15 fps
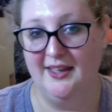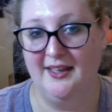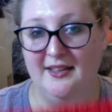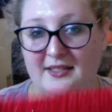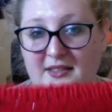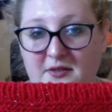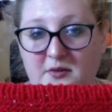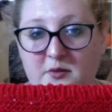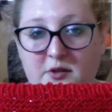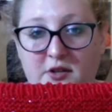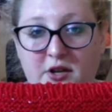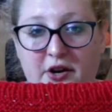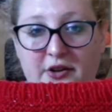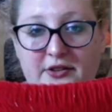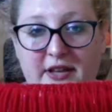this was a
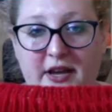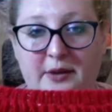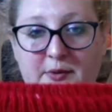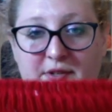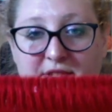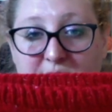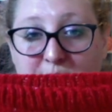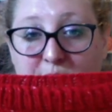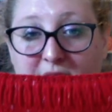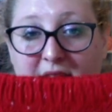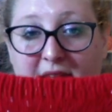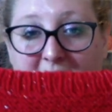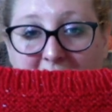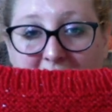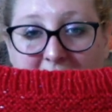yarn that was
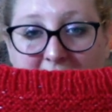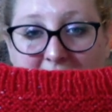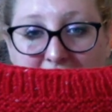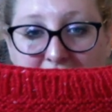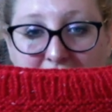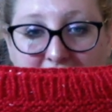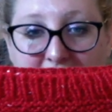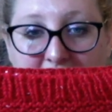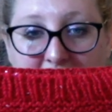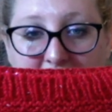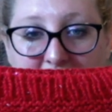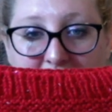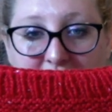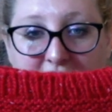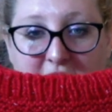plain enough that I
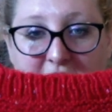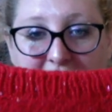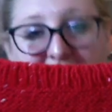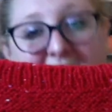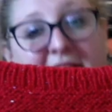thought